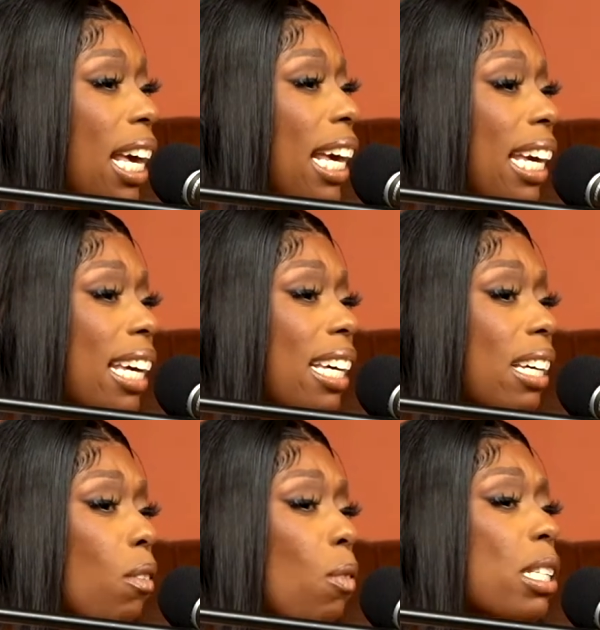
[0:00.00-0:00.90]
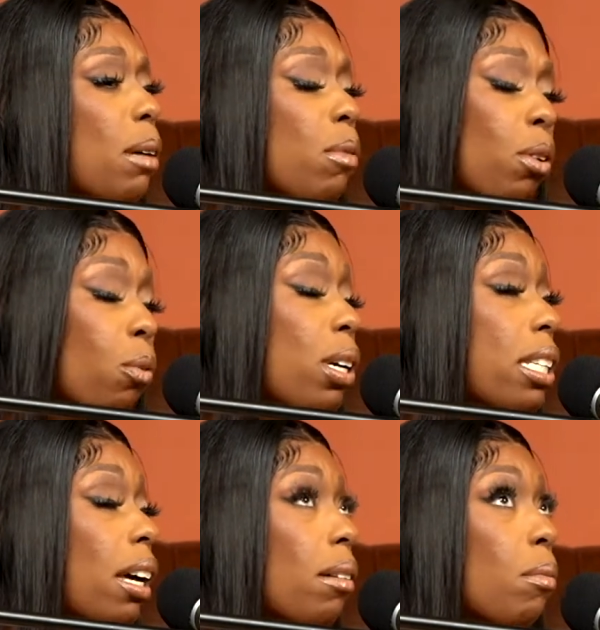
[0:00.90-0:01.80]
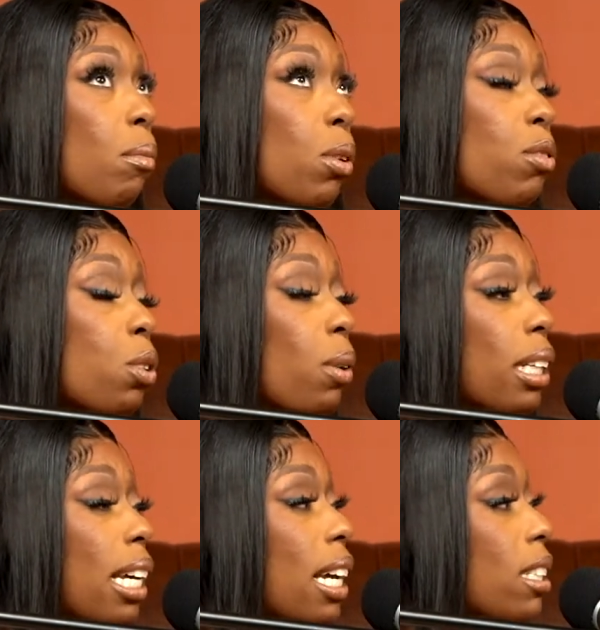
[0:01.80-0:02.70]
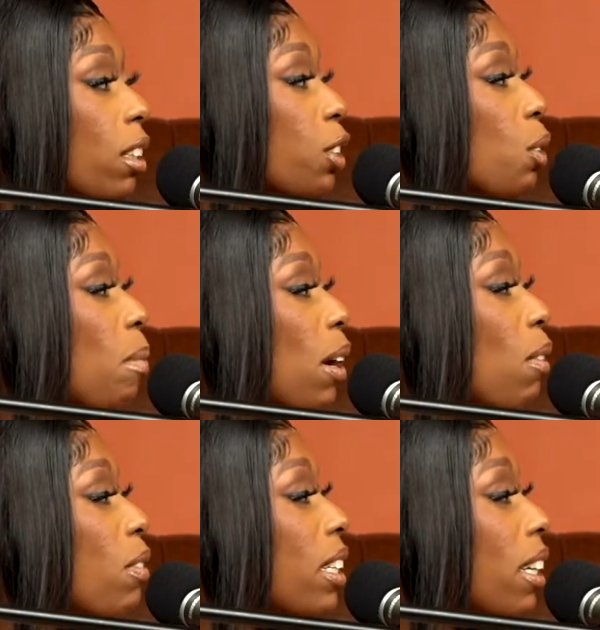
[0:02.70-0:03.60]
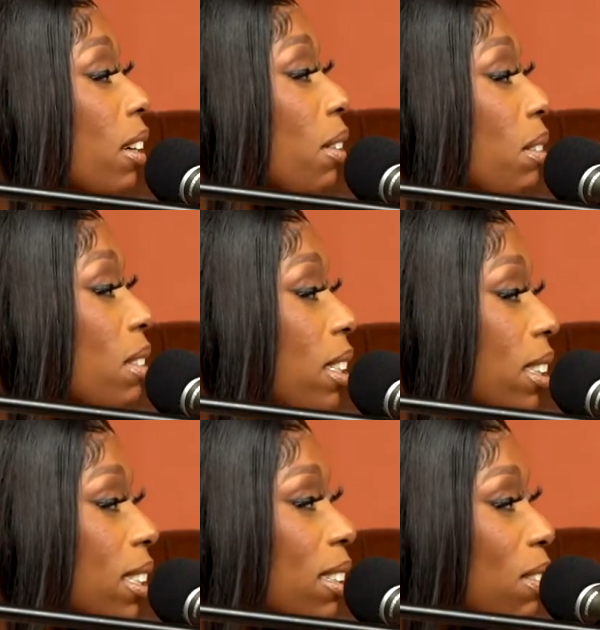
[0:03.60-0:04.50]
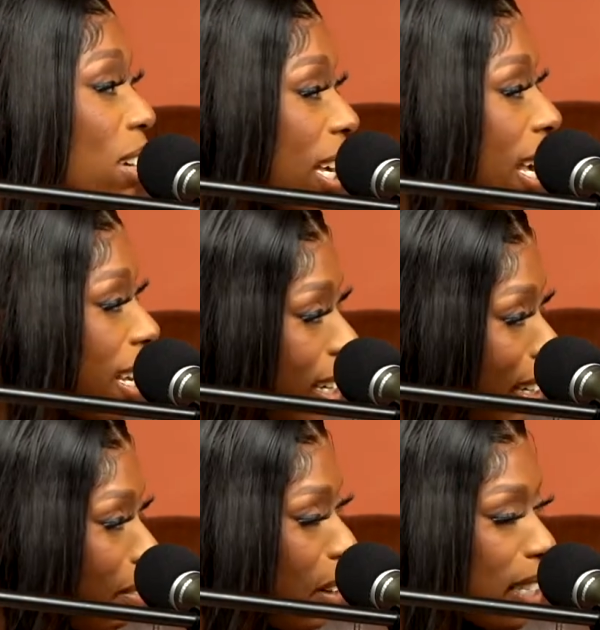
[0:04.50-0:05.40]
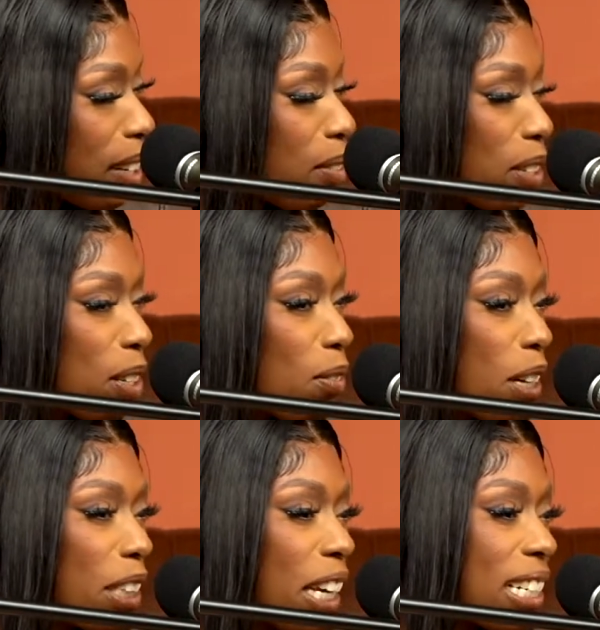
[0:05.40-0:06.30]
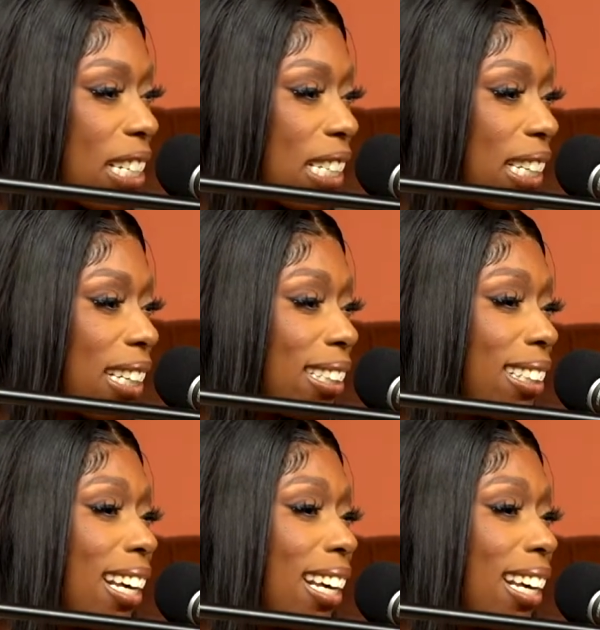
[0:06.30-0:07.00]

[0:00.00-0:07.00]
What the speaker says: And once I move to Atlanta, I start shooting my own videos too and editing them myself and stuff like that. Just cause,